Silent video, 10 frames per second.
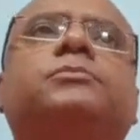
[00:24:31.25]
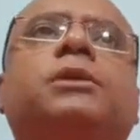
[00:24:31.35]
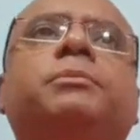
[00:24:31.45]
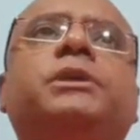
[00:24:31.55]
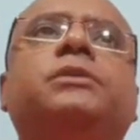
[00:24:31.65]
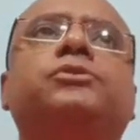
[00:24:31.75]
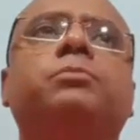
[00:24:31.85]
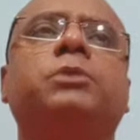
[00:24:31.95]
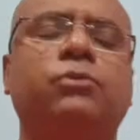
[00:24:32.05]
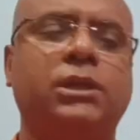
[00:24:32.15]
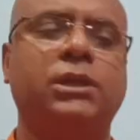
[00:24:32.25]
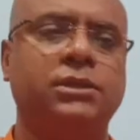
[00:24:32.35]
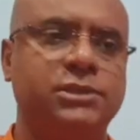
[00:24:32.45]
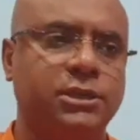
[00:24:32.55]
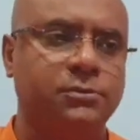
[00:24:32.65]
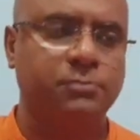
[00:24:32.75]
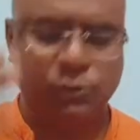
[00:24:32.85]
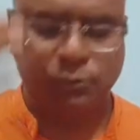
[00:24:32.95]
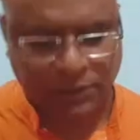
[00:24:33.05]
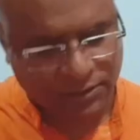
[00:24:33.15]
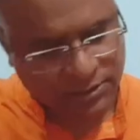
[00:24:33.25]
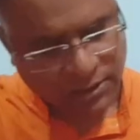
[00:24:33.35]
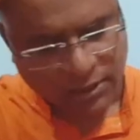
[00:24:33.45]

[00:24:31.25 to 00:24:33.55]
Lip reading: coming to Bhagwan, he said, you please